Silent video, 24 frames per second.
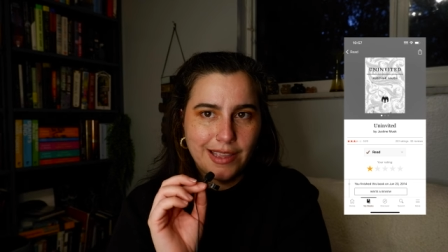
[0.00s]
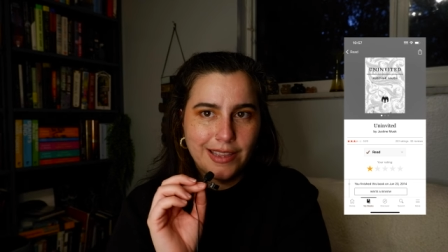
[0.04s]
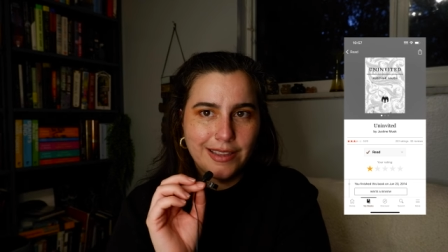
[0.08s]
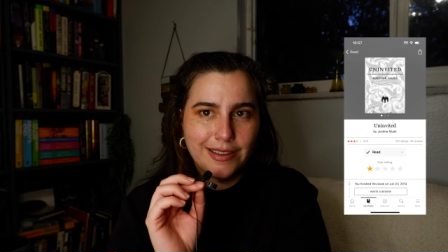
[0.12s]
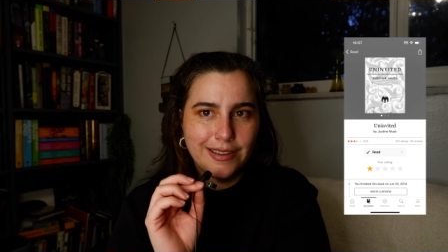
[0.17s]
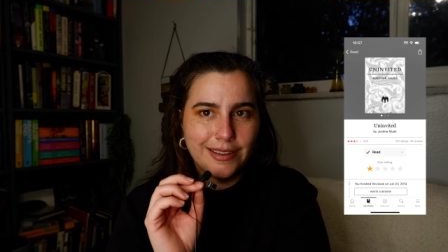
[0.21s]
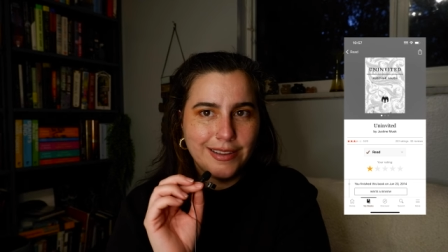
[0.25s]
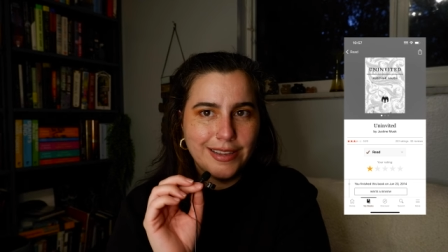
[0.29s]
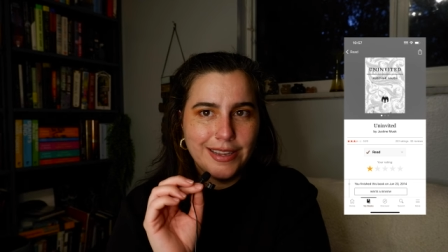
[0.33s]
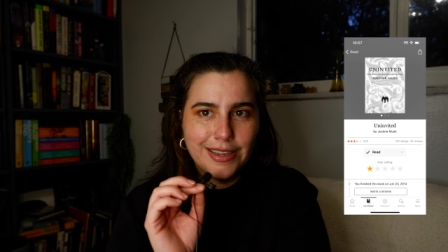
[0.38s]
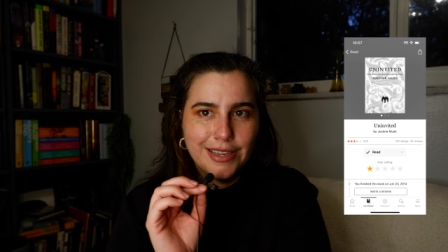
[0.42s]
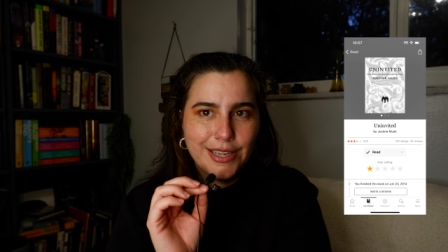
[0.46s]

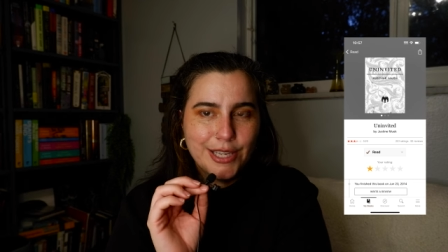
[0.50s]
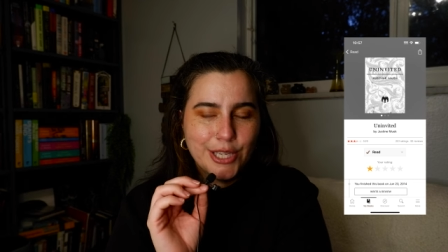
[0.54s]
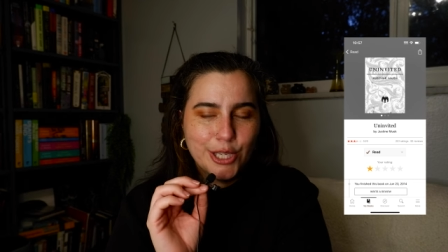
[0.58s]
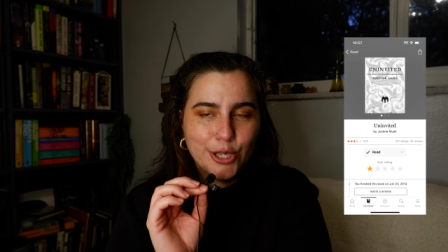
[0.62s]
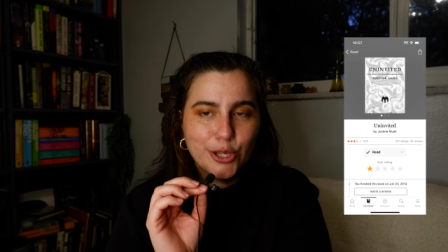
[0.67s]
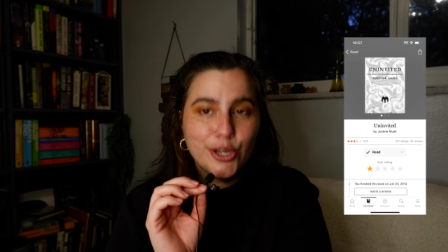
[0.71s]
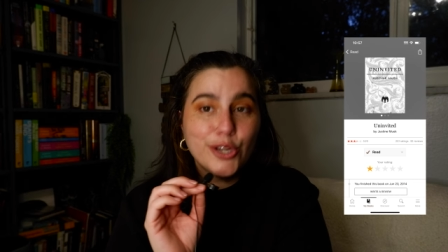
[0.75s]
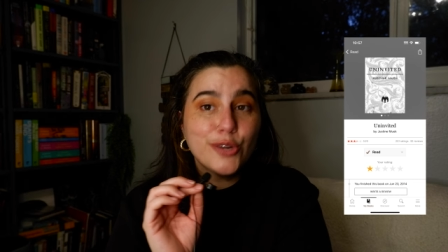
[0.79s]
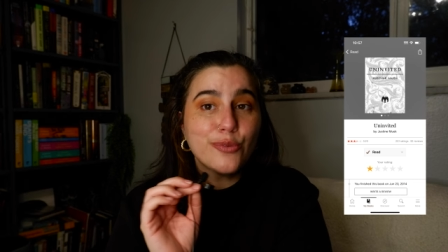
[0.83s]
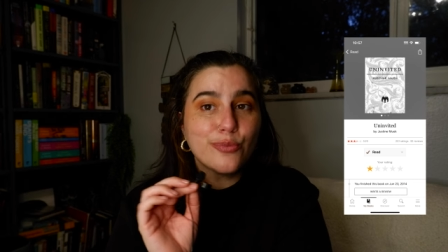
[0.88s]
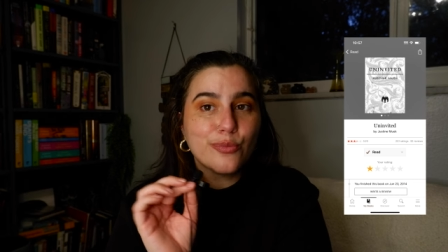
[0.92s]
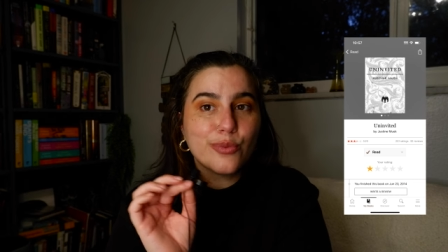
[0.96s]
Like
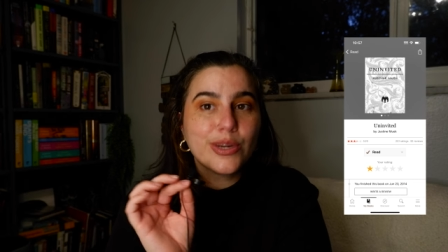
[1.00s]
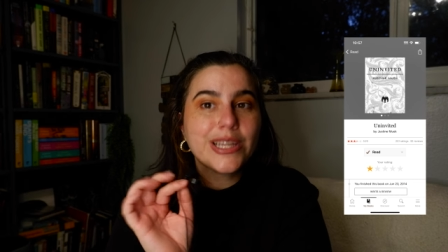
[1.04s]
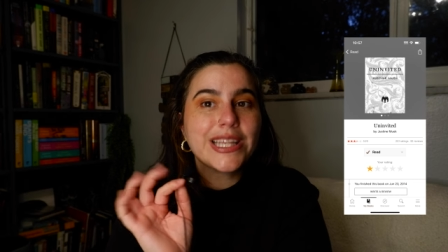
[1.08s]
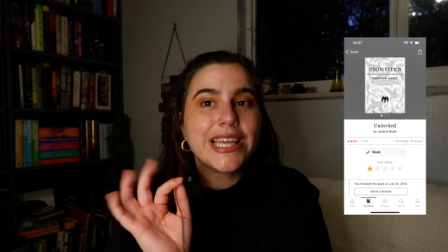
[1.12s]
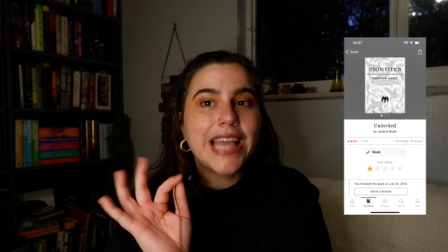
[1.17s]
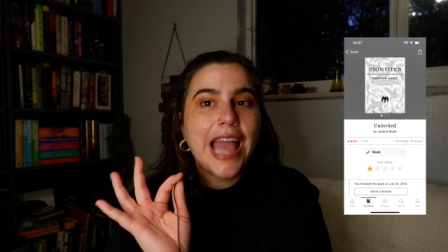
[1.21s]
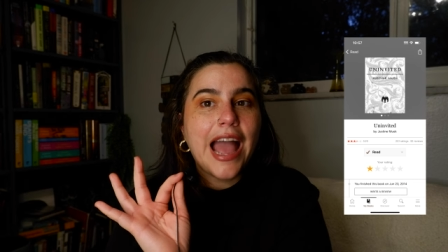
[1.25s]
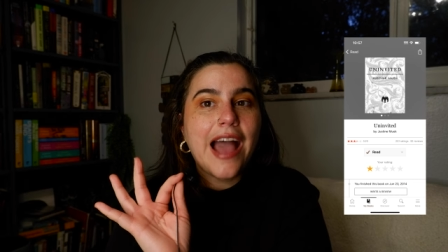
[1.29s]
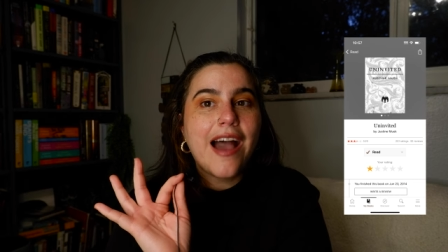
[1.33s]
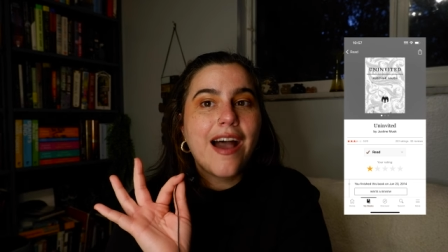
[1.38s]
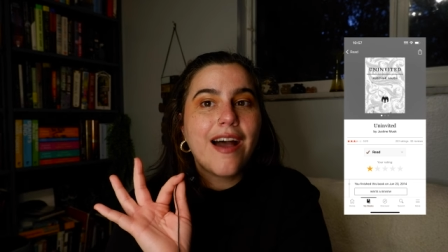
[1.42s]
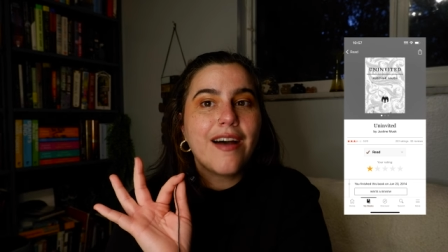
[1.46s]
you didn't
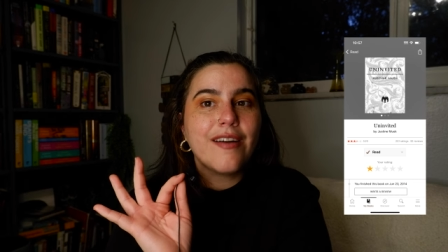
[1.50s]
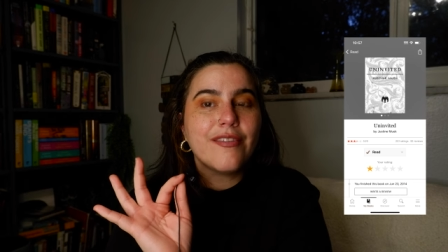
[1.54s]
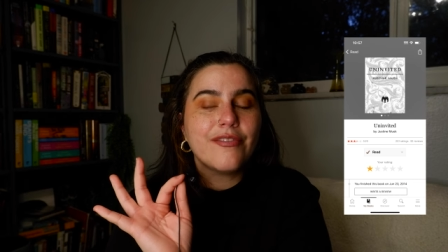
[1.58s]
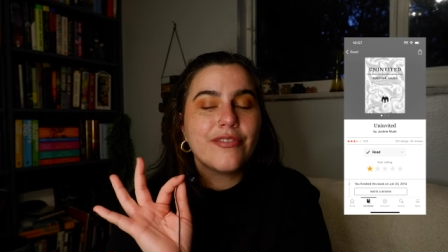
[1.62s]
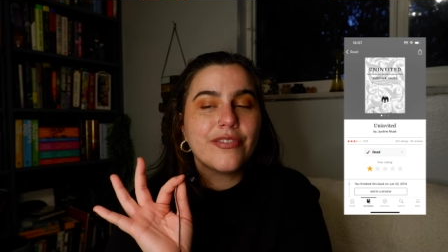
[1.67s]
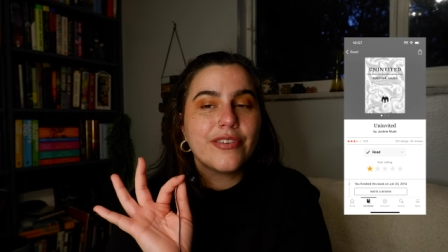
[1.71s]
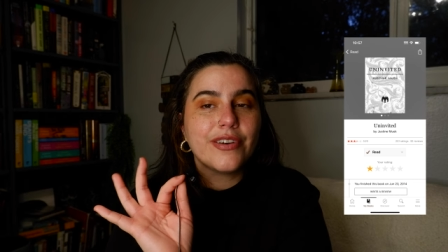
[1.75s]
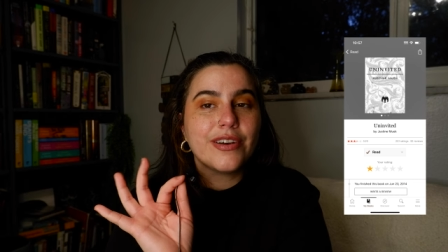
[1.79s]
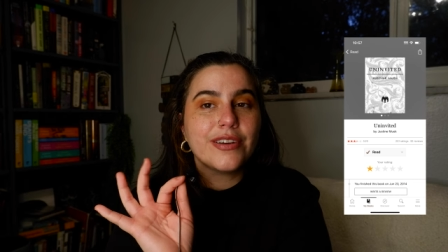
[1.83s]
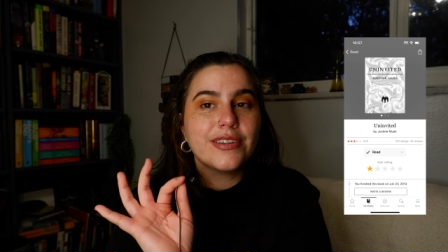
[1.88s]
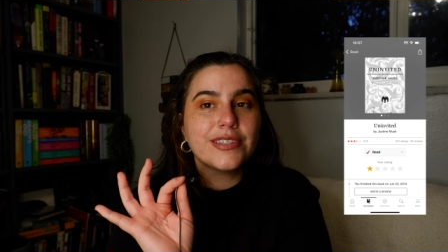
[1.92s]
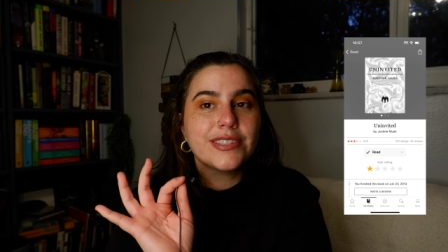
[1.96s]
really
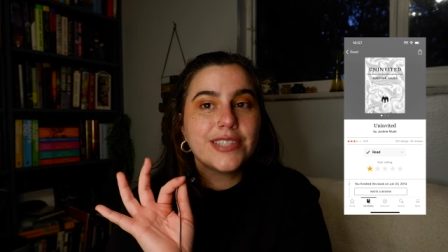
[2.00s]
have